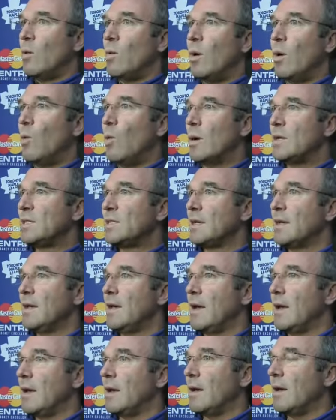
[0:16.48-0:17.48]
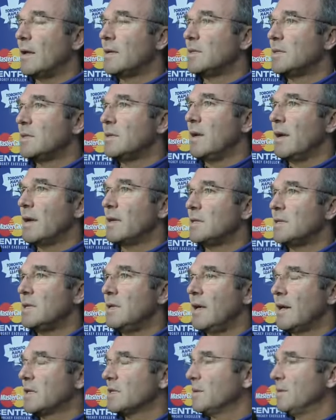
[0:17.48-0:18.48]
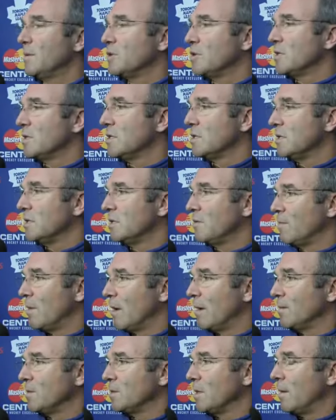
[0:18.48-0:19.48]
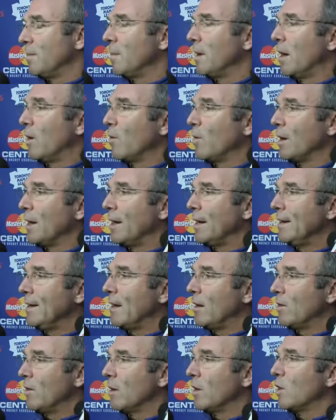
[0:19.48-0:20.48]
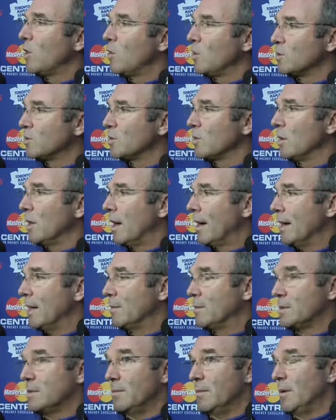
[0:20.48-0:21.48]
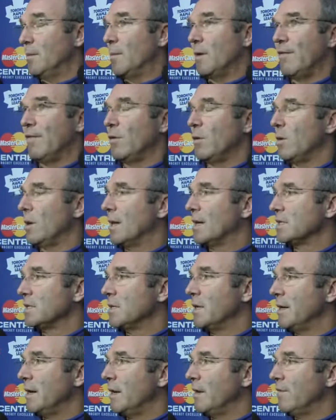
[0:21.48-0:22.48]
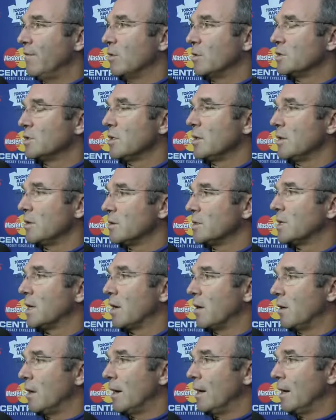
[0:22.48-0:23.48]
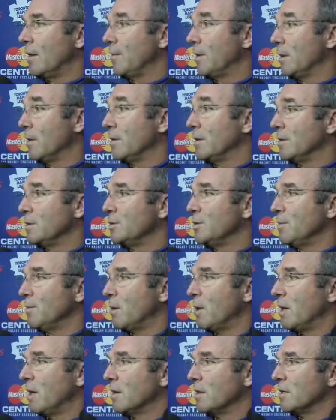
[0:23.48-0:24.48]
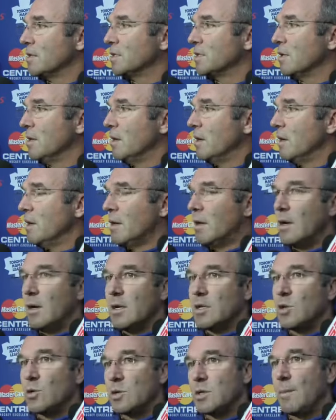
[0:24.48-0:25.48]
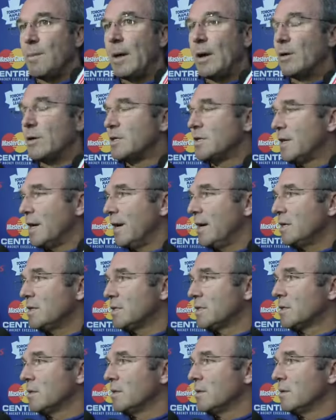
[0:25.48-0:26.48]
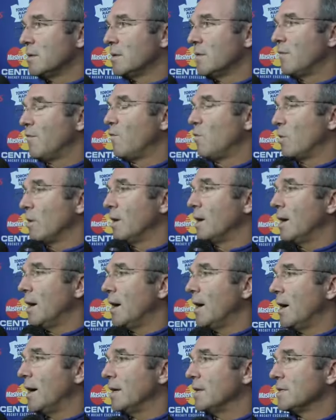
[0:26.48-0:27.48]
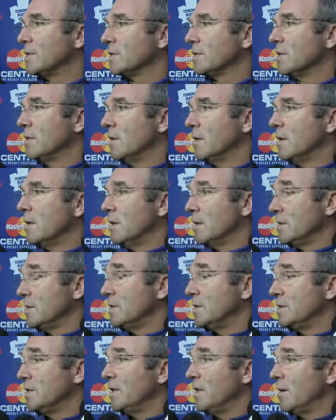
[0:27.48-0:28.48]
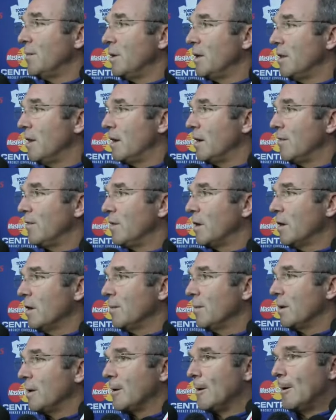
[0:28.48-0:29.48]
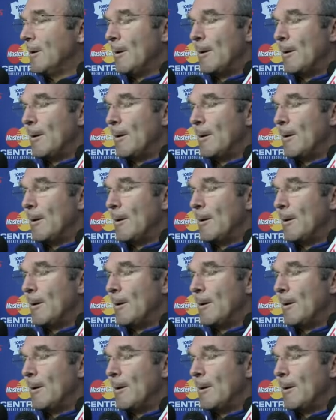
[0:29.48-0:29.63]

Well, once again, as as the exhibition season ramps up, now we're getting down to closer lineups. I mean, Buffalo last night had virtually their entire lineup other than two players, so it's a better test for the guys to see them in that environment.